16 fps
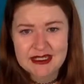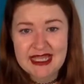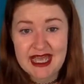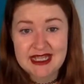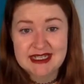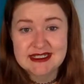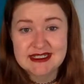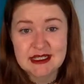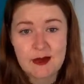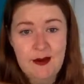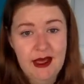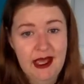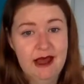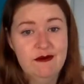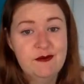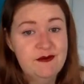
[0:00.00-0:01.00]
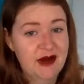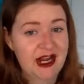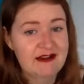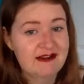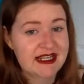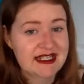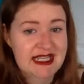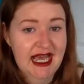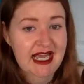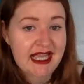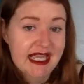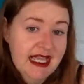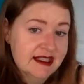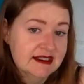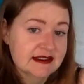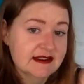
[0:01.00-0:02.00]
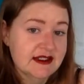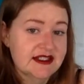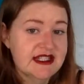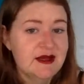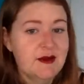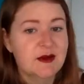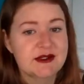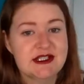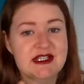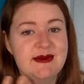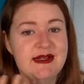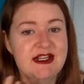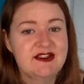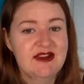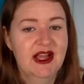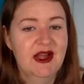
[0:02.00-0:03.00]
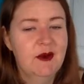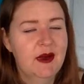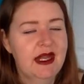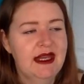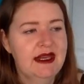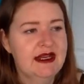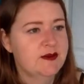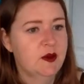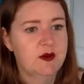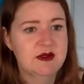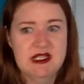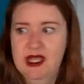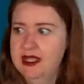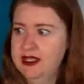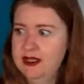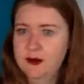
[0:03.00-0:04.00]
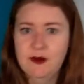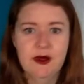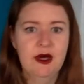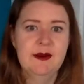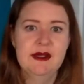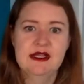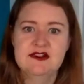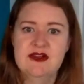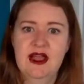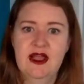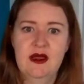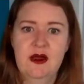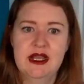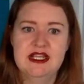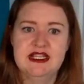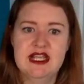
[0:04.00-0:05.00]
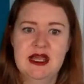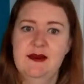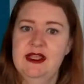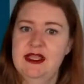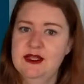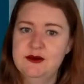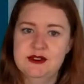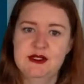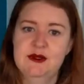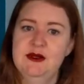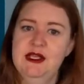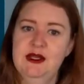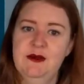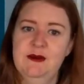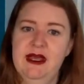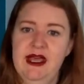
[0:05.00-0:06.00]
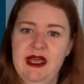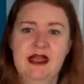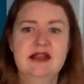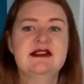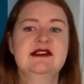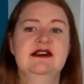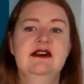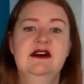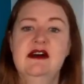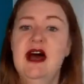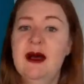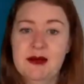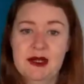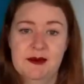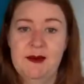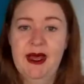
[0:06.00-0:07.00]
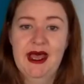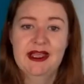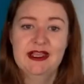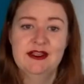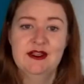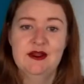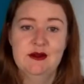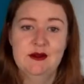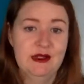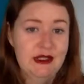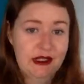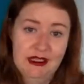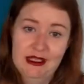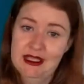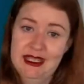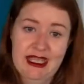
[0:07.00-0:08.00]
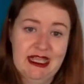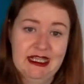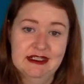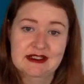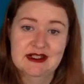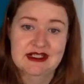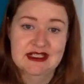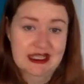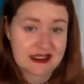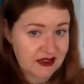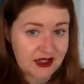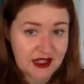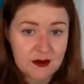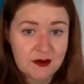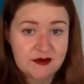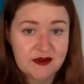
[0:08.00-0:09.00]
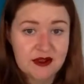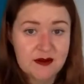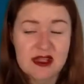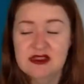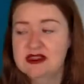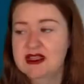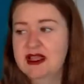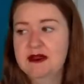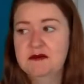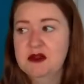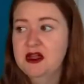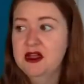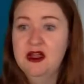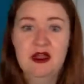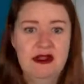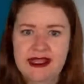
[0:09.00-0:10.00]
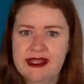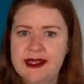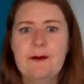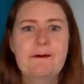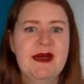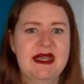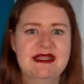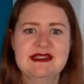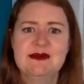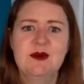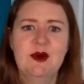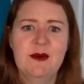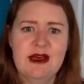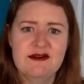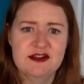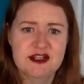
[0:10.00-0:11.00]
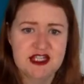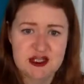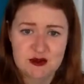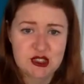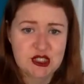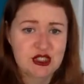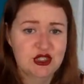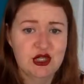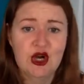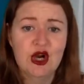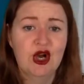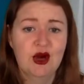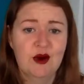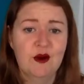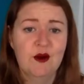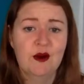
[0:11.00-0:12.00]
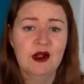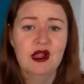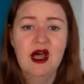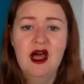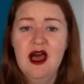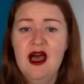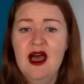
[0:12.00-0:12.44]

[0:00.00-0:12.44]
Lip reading: gets a pair of bright red high heels because he wants to be a drag queen, and his mum's like, you go be a drag queen, Jamie, you do you, mate. So I'm going to buy you your heels because that's all you want for your birthday. Like, best mum ever. She was so cool.